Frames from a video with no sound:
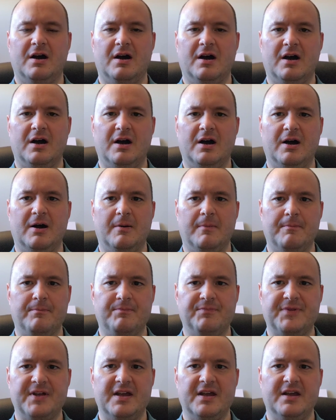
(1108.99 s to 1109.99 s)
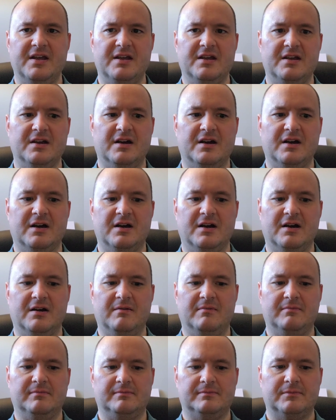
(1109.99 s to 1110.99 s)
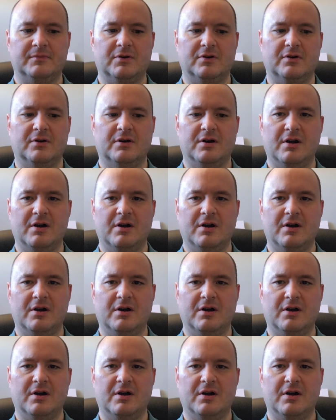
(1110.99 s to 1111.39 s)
Um, they um,